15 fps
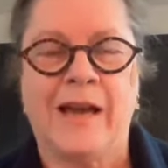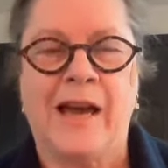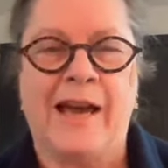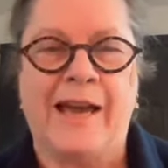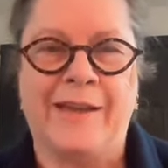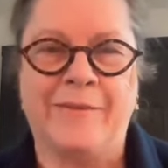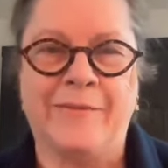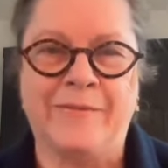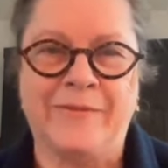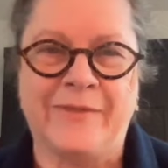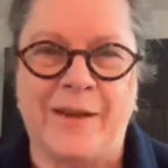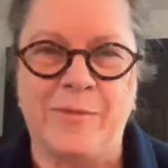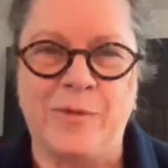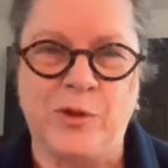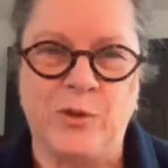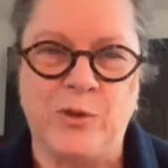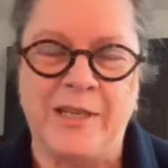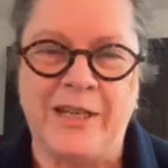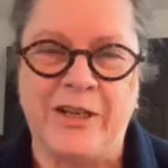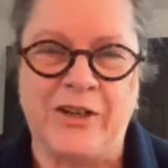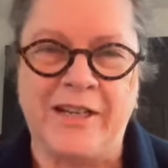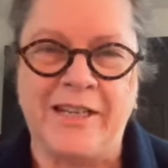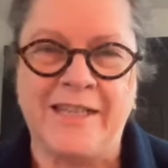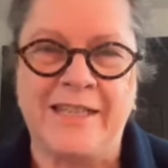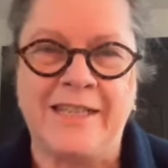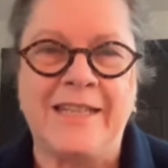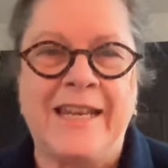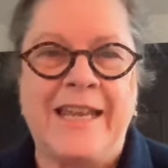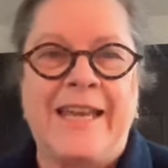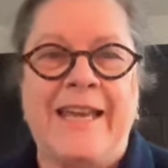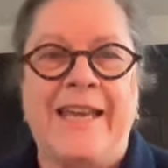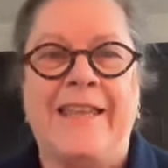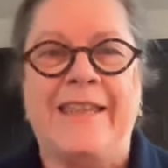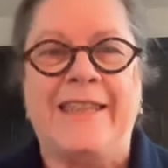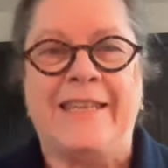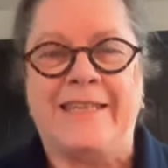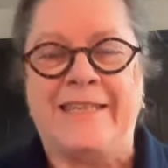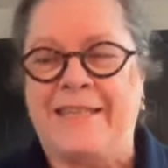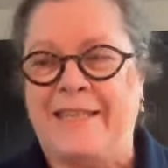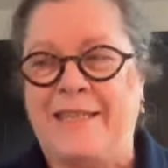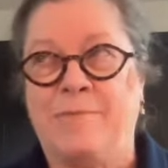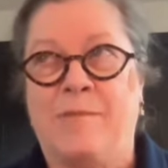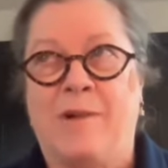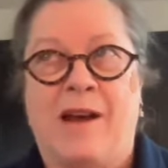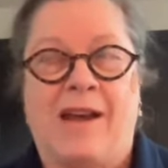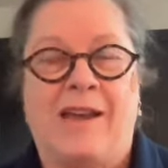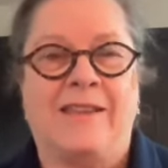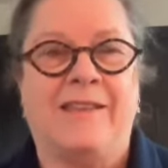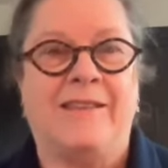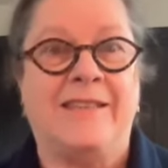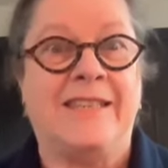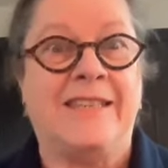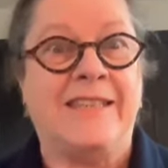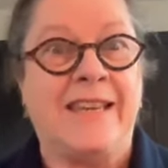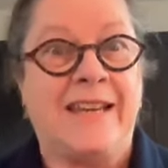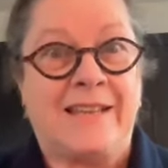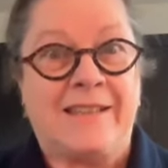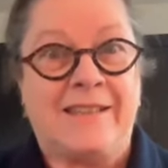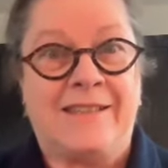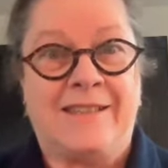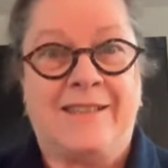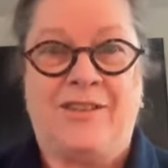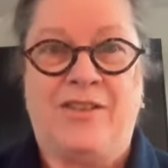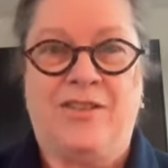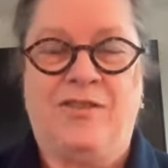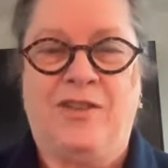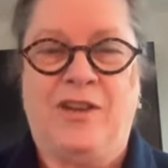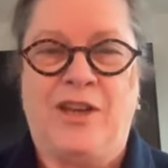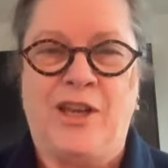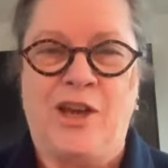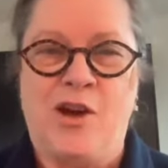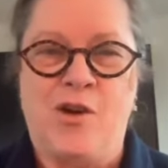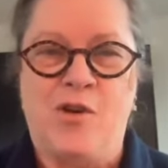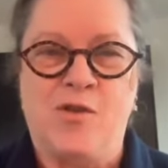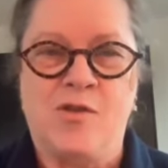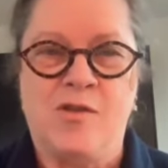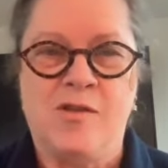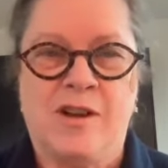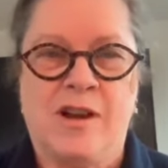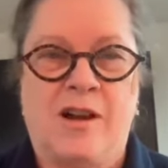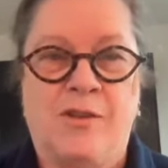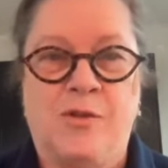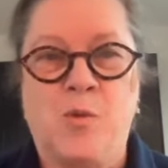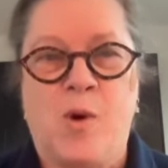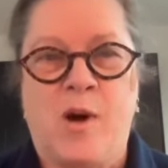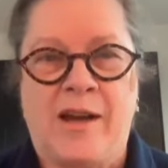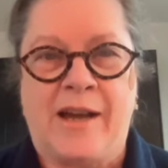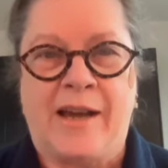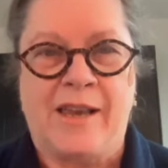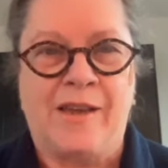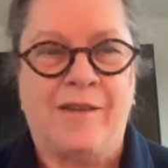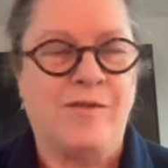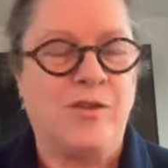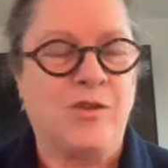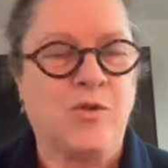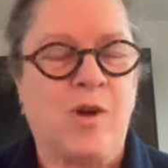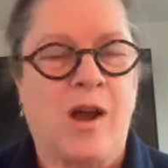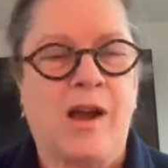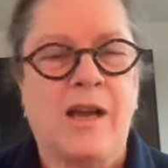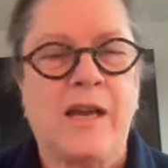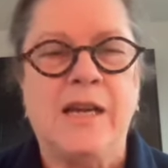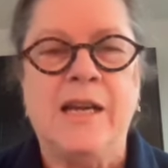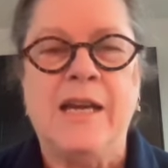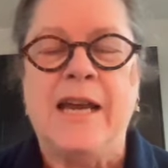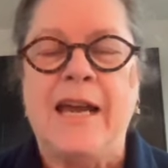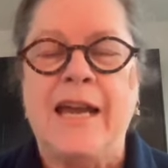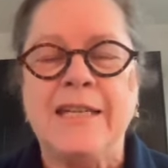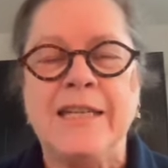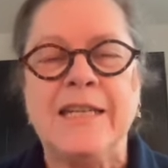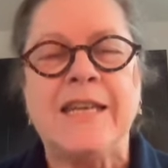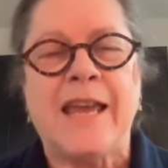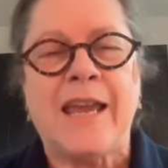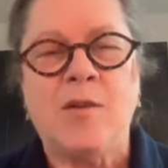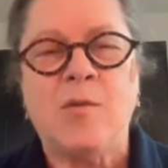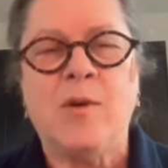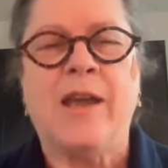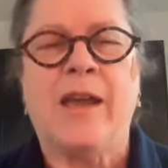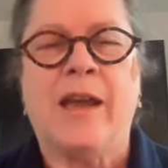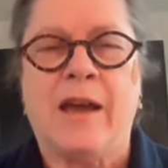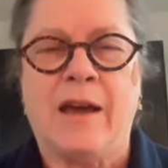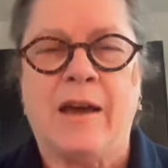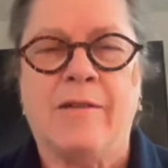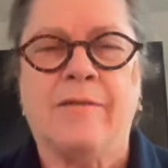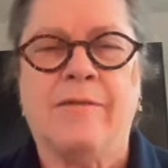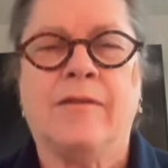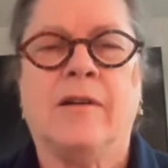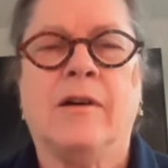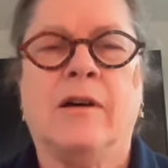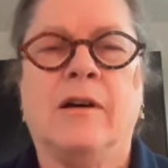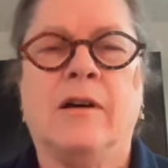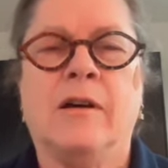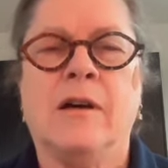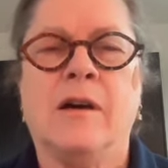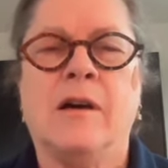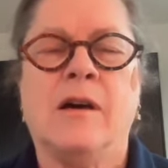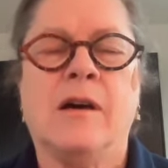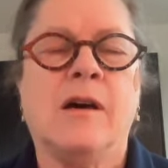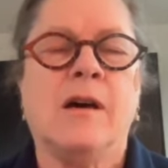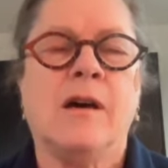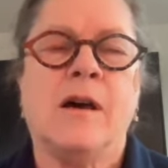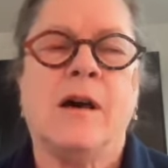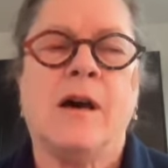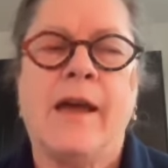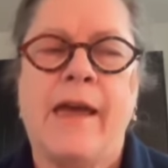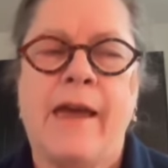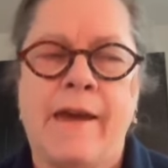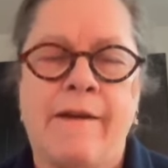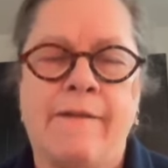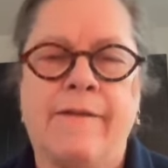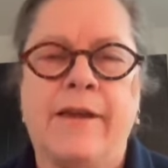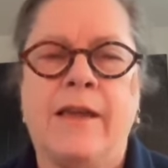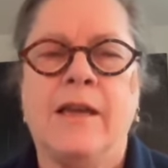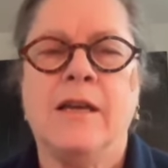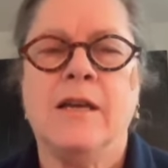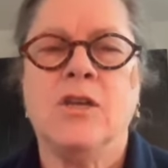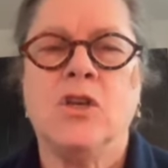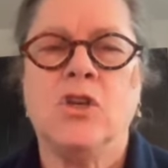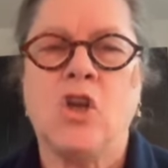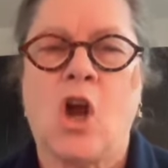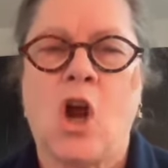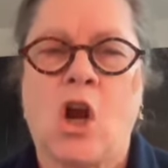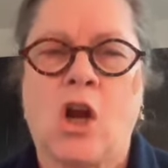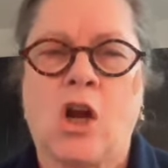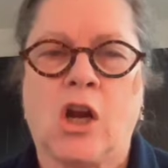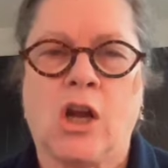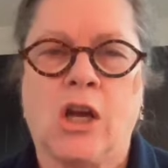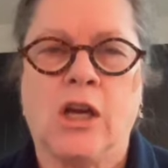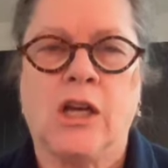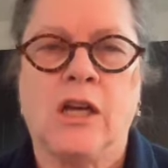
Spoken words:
Hi, I'm Susan Erickson. This is my sixth video on why I love this rock. And today we have a heavy, dark